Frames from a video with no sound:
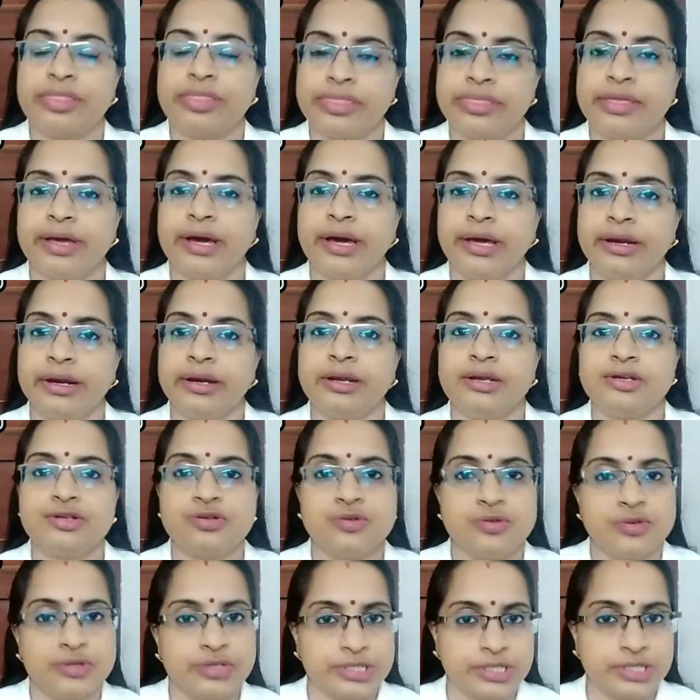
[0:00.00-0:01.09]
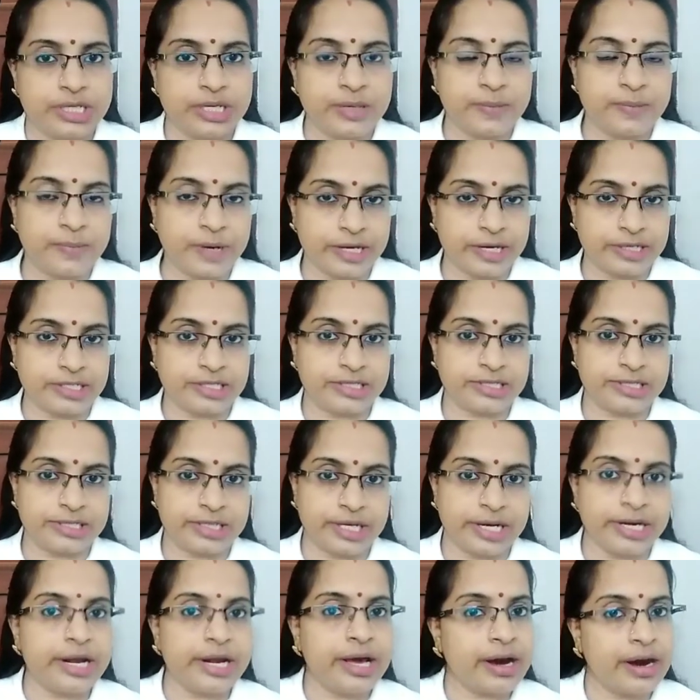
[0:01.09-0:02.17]
Then towards the margin
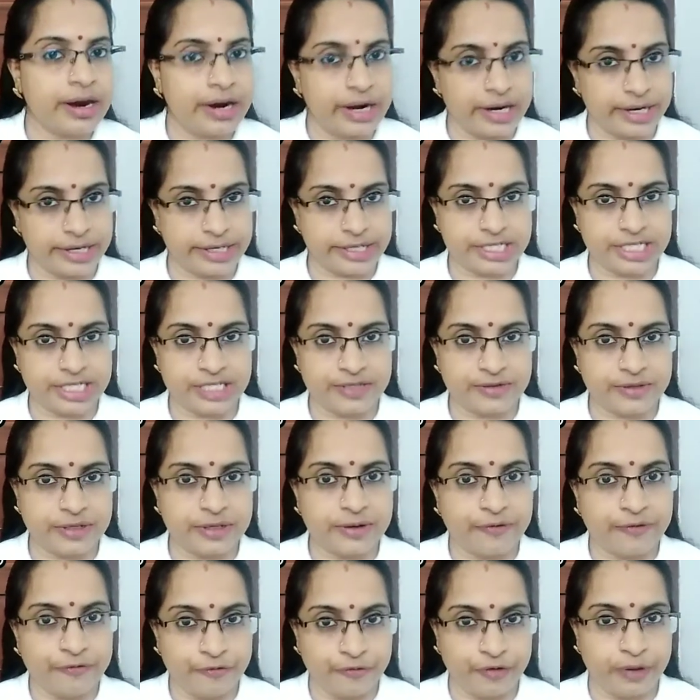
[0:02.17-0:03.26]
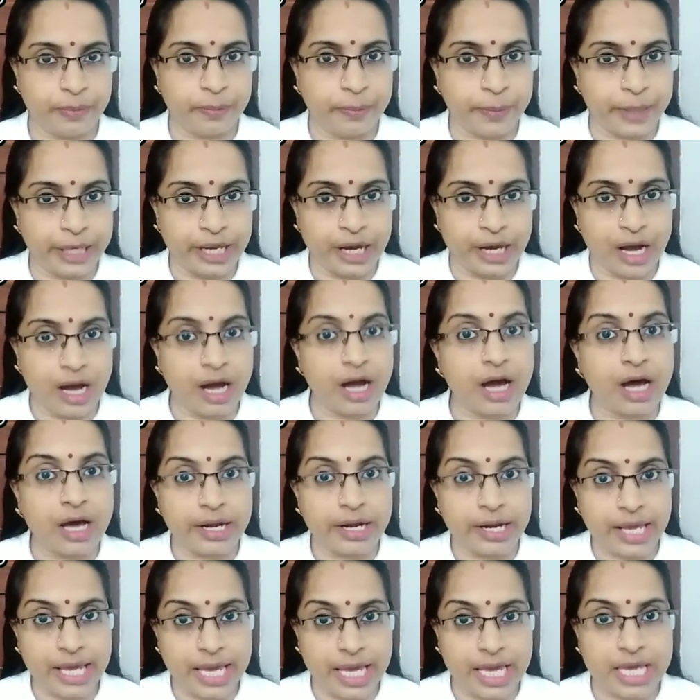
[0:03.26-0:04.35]
side, RSVP.
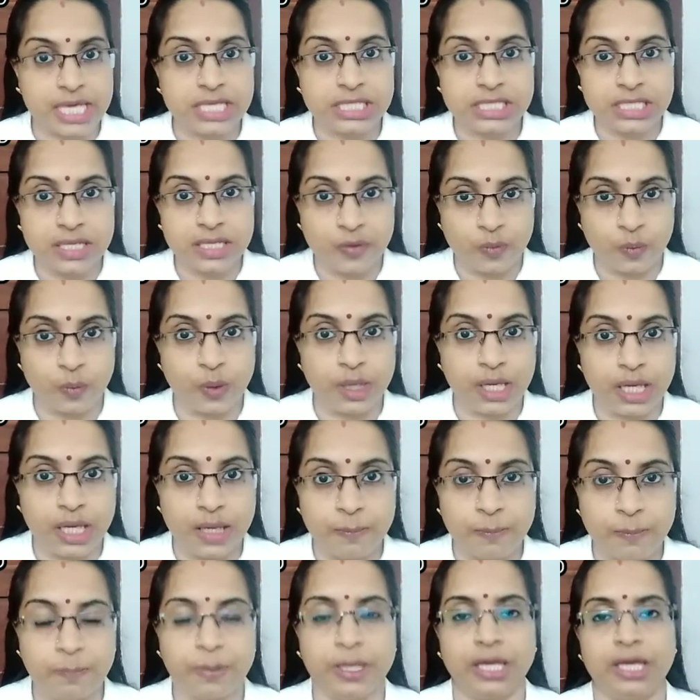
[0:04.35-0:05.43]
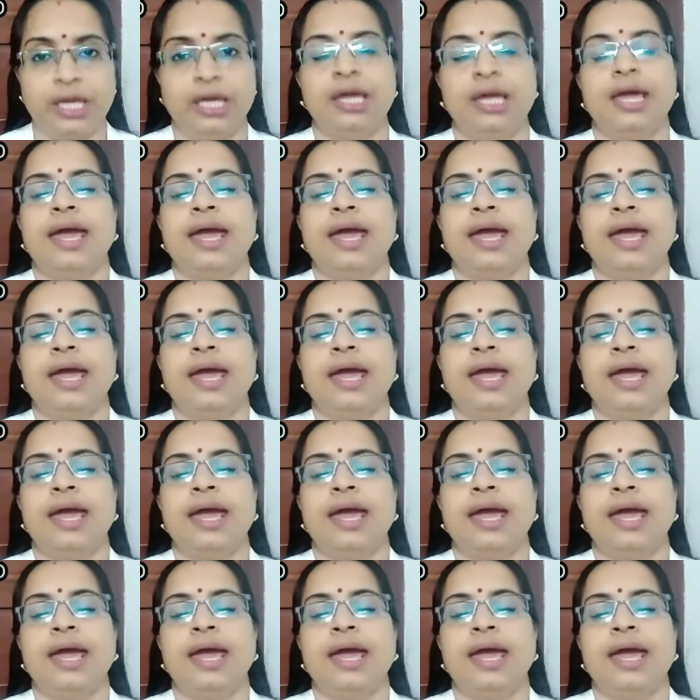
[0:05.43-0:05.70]
RSVP.